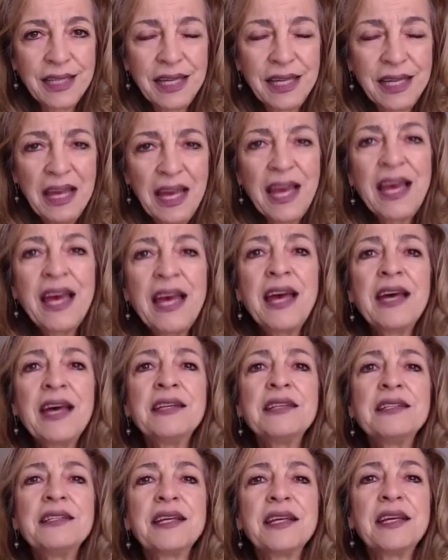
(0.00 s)
And
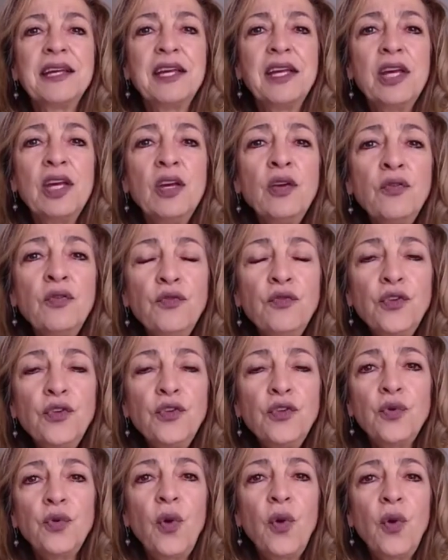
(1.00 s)
if
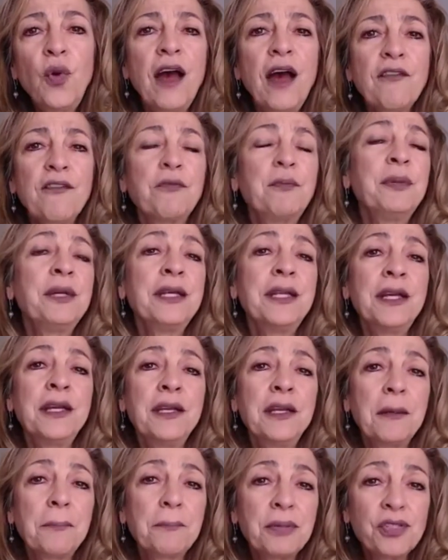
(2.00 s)
you have been in
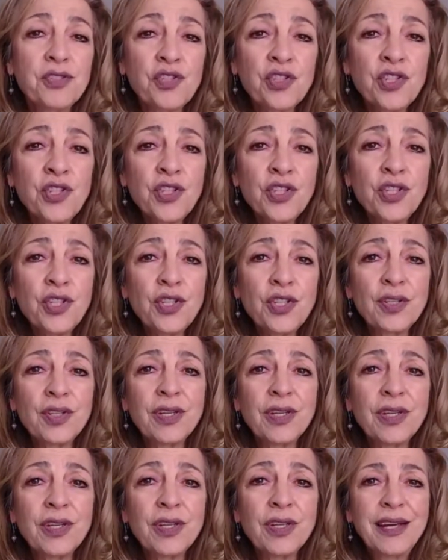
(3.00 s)
a position
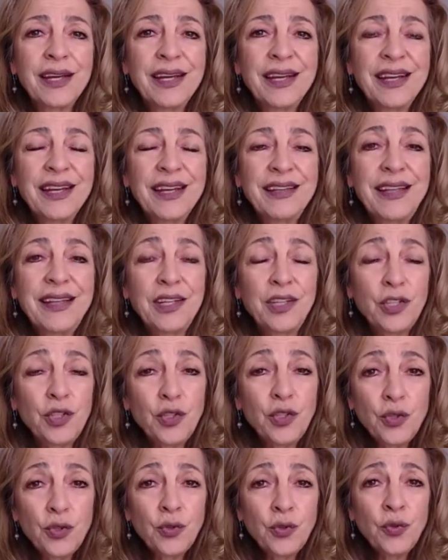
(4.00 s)
that
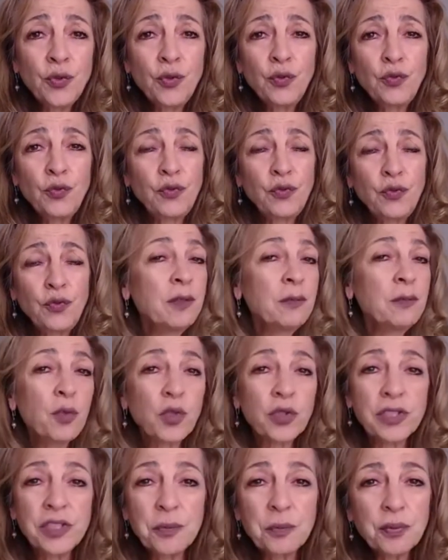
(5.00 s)
you feel more
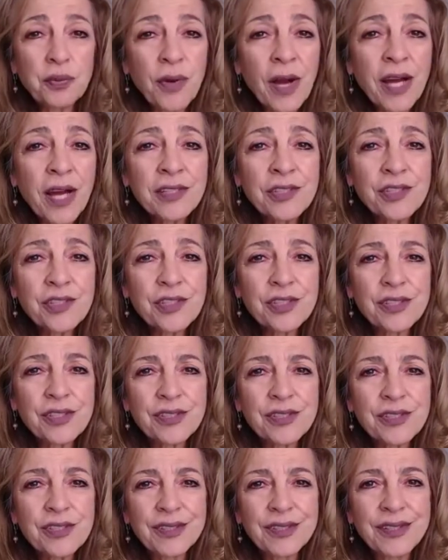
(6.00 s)
depressed,
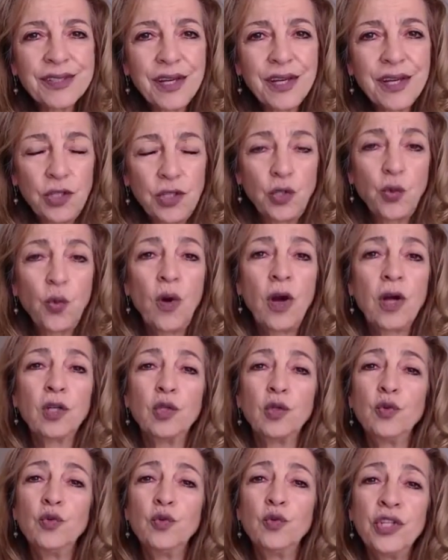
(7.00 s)
you are
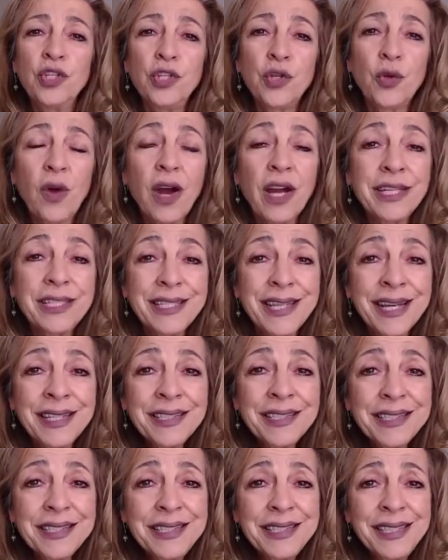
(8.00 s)
losing your
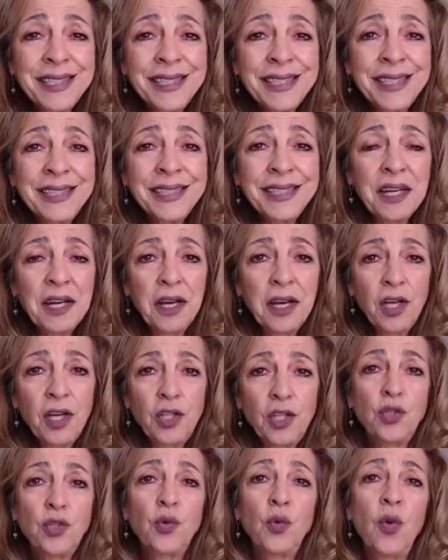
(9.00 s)
identity,
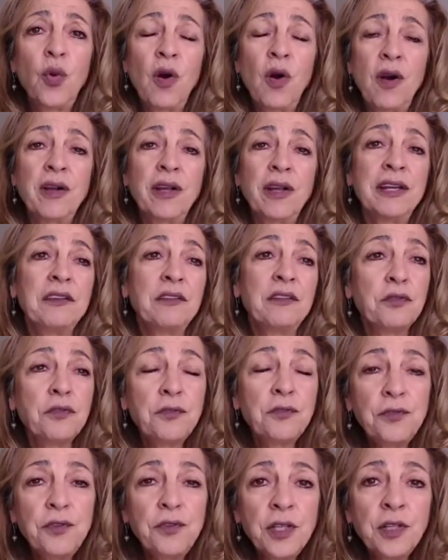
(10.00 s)
you are in
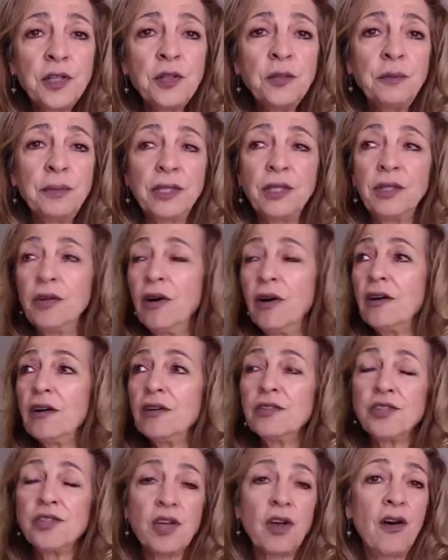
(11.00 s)
fear
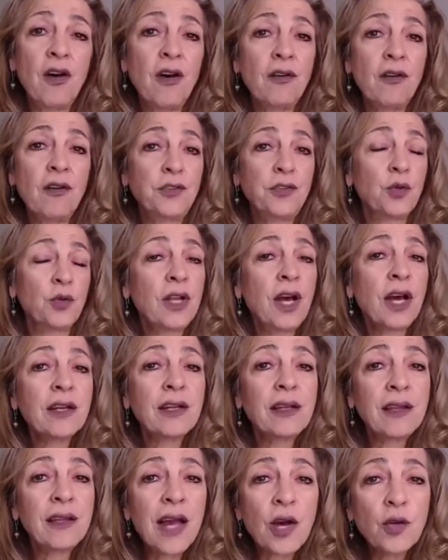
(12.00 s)
because of you're not
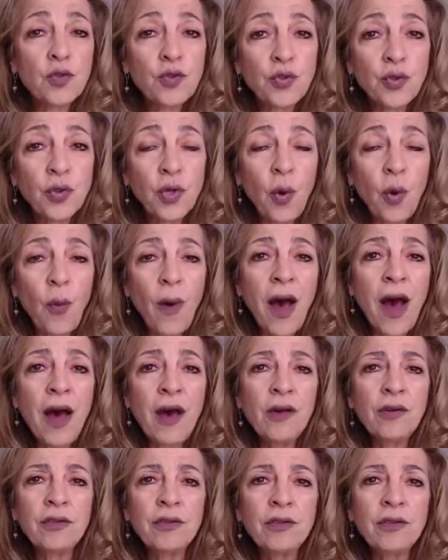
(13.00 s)
allowed to go out.